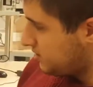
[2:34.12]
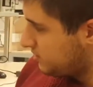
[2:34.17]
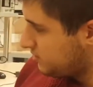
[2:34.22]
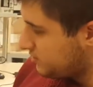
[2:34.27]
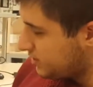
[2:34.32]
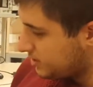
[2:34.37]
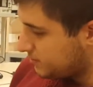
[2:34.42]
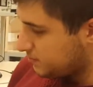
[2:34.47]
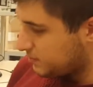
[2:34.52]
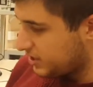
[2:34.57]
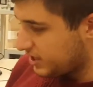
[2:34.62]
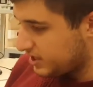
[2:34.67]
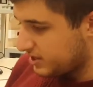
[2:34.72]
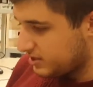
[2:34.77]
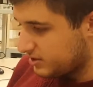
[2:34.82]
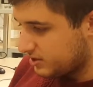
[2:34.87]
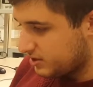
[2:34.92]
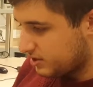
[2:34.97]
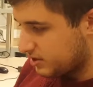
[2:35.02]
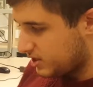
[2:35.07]
red
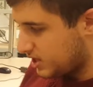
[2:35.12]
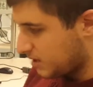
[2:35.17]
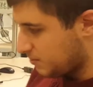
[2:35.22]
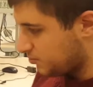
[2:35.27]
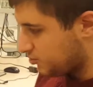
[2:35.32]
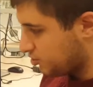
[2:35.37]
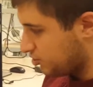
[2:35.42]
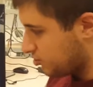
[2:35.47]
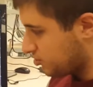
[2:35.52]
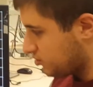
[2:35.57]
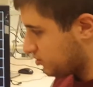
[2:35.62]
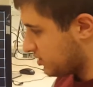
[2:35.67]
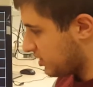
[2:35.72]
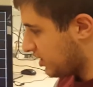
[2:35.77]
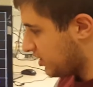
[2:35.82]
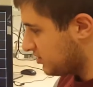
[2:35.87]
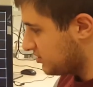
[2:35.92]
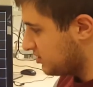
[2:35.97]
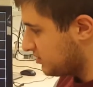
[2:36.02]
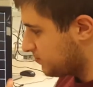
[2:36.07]
player captures
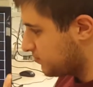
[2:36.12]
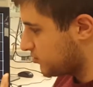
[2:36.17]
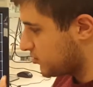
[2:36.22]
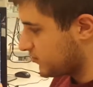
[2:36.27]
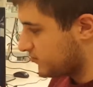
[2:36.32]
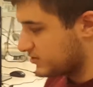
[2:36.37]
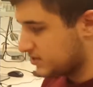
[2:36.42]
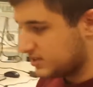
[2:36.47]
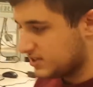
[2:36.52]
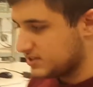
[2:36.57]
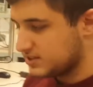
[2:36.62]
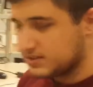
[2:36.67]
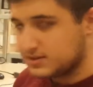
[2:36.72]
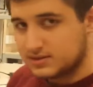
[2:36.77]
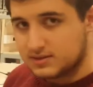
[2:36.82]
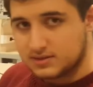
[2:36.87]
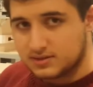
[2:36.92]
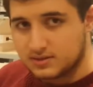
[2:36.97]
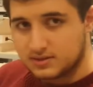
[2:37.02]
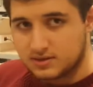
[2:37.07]
other
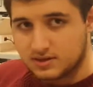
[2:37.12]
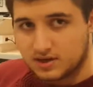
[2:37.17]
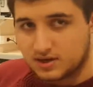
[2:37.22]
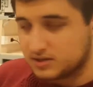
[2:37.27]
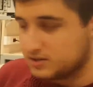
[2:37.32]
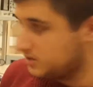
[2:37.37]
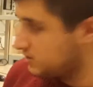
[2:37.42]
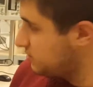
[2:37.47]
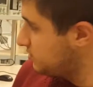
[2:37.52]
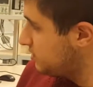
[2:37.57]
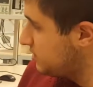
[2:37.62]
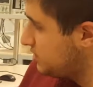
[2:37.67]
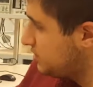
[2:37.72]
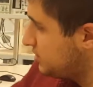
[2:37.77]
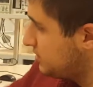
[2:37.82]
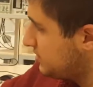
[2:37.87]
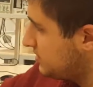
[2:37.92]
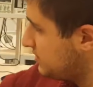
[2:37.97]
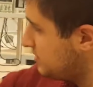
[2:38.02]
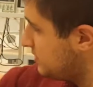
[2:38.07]
provinces, other
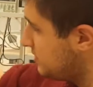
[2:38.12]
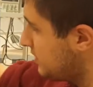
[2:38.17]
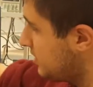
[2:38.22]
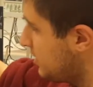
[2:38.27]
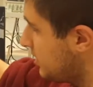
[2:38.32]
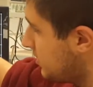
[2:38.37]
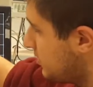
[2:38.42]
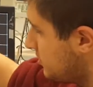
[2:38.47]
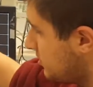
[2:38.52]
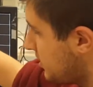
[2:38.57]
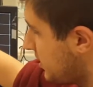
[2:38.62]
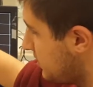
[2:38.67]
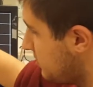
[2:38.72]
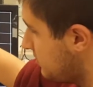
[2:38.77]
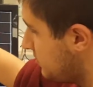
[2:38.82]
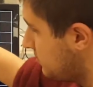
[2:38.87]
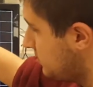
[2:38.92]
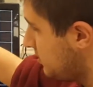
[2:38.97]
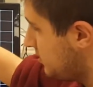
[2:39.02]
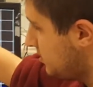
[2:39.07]
regions that
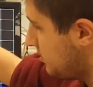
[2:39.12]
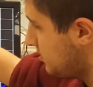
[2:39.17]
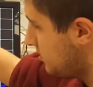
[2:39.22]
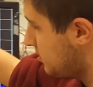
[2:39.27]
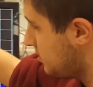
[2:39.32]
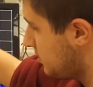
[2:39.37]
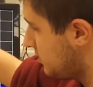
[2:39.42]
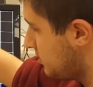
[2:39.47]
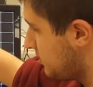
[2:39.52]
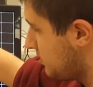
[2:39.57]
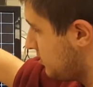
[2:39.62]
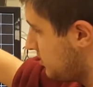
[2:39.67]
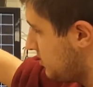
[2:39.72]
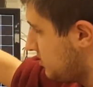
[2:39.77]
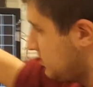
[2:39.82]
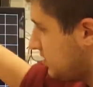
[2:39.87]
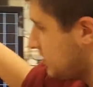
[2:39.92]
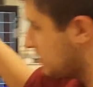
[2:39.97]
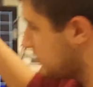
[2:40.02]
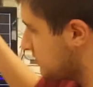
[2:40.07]

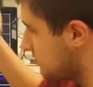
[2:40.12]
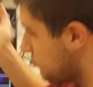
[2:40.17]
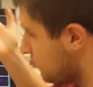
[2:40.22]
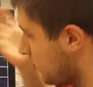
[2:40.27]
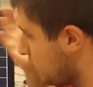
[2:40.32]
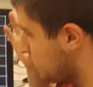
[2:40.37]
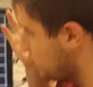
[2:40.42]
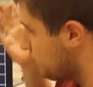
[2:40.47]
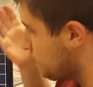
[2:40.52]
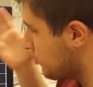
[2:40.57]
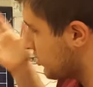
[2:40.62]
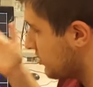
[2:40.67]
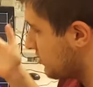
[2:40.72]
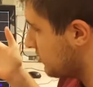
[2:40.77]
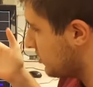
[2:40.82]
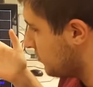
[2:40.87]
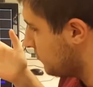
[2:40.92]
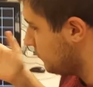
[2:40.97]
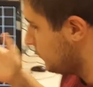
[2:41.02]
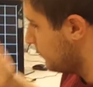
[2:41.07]
he doesn't own right
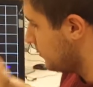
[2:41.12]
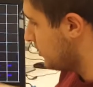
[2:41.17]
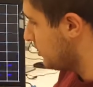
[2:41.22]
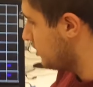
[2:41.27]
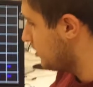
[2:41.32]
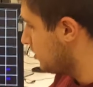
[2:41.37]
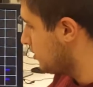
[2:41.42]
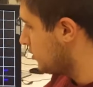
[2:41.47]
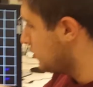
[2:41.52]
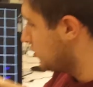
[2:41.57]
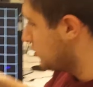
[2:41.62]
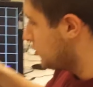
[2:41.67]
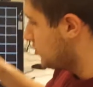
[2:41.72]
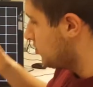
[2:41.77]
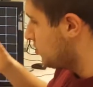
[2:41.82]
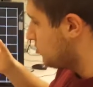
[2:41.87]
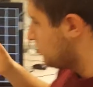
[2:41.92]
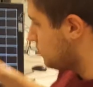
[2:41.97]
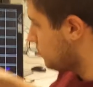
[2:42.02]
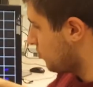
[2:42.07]
now.
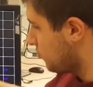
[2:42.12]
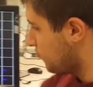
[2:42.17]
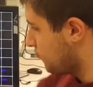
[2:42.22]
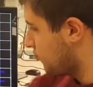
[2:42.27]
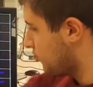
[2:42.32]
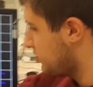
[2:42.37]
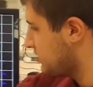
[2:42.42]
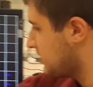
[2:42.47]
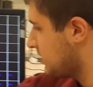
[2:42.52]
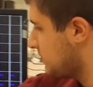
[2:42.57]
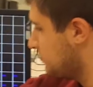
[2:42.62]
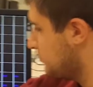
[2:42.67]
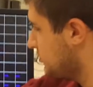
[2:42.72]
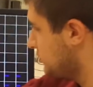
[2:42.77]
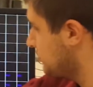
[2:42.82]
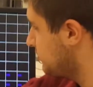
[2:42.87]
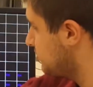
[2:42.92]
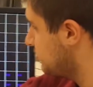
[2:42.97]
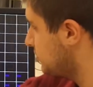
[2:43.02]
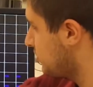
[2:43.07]
So for example,
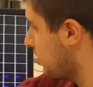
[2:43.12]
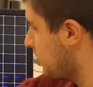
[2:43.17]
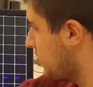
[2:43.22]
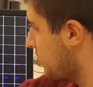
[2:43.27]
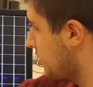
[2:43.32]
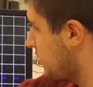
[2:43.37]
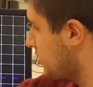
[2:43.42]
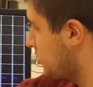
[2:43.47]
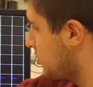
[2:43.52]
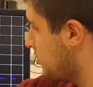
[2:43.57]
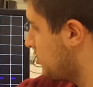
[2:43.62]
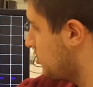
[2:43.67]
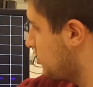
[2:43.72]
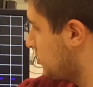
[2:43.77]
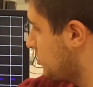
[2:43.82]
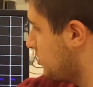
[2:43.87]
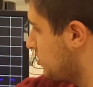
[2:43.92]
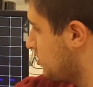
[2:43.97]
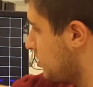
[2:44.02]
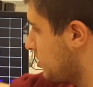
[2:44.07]

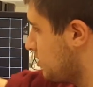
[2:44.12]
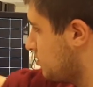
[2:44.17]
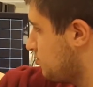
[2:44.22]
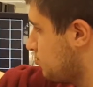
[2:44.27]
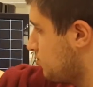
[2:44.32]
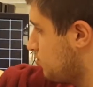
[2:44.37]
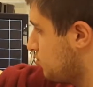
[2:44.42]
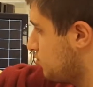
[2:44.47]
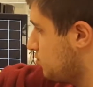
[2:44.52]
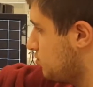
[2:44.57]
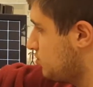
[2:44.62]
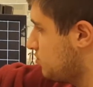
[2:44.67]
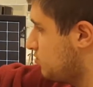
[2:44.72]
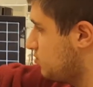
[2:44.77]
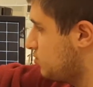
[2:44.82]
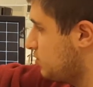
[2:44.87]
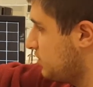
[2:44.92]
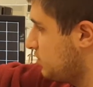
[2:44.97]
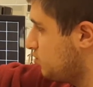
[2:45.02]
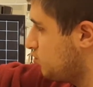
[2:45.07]
I choose
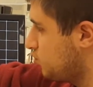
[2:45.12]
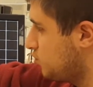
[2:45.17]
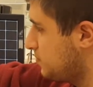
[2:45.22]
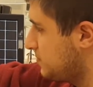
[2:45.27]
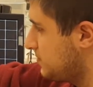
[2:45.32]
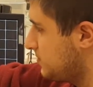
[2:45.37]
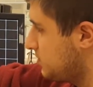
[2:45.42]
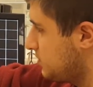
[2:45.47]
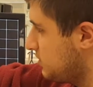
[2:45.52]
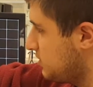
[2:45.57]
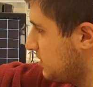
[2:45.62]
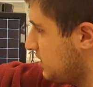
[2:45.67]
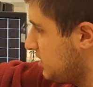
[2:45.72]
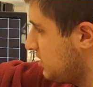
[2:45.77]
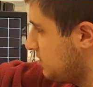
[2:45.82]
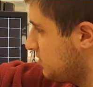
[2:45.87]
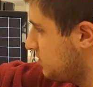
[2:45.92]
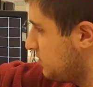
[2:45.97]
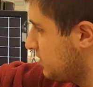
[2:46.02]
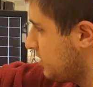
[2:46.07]
3 troops
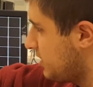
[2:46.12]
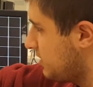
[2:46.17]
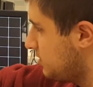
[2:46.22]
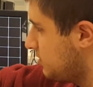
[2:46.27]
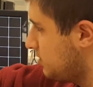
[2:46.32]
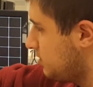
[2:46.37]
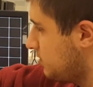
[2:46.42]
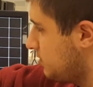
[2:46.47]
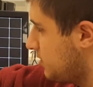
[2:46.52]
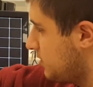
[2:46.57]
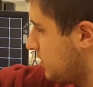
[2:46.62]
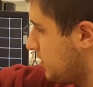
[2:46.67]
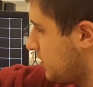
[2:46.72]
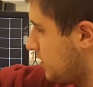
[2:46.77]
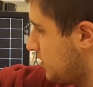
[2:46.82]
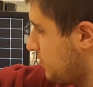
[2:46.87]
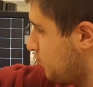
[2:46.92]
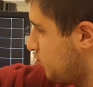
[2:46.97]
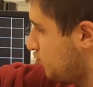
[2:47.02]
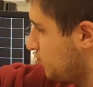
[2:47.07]
here and
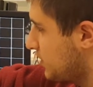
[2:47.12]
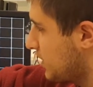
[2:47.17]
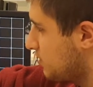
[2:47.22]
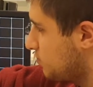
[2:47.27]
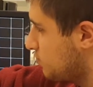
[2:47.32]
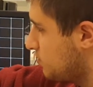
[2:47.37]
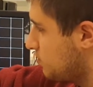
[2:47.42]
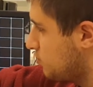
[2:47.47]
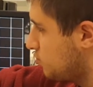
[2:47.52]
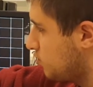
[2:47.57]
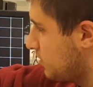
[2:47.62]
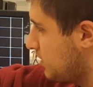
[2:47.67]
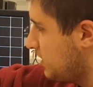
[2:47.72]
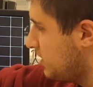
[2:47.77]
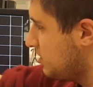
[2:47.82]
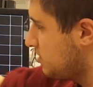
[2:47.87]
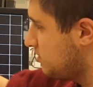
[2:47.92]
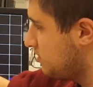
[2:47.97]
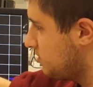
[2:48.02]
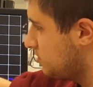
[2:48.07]
move them to
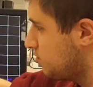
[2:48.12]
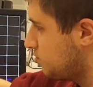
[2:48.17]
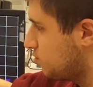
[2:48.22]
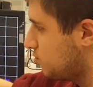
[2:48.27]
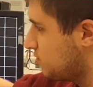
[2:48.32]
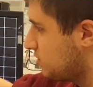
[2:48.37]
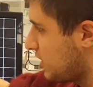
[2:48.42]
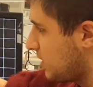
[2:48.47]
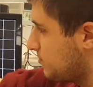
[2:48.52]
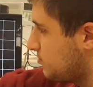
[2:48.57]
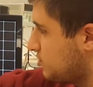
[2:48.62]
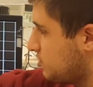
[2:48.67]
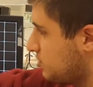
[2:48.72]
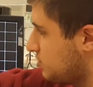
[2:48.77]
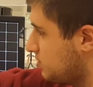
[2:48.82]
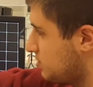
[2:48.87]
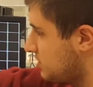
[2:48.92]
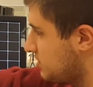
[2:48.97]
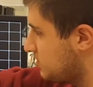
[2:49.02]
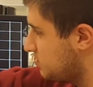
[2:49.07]
here to capture
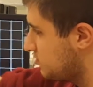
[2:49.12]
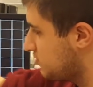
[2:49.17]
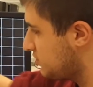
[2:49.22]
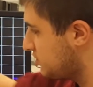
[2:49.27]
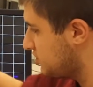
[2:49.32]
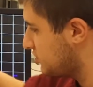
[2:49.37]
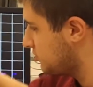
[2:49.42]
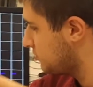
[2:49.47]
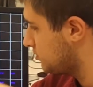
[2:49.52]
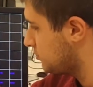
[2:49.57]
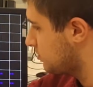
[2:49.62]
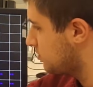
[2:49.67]
this region.